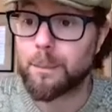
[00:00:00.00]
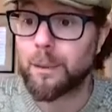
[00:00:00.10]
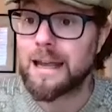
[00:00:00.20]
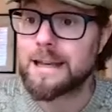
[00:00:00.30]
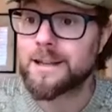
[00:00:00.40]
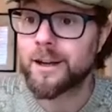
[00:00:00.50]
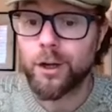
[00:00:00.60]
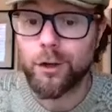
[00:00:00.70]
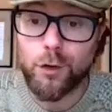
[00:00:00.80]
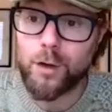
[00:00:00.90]
Please
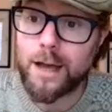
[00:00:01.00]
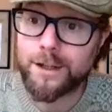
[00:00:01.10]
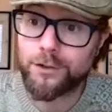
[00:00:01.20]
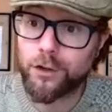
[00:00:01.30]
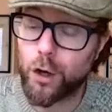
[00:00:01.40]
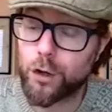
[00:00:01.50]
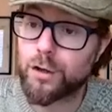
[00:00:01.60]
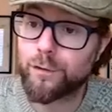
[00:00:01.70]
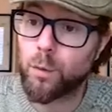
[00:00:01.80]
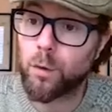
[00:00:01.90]
do get in touch
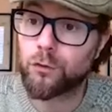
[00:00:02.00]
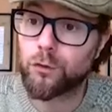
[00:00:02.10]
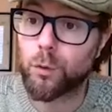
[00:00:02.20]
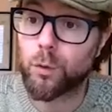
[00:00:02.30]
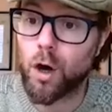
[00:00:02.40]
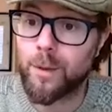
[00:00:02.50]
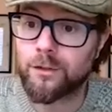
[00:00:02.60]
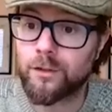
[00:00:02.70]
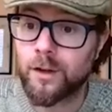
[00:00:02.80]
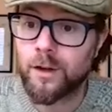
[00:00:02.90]
if you want to comment.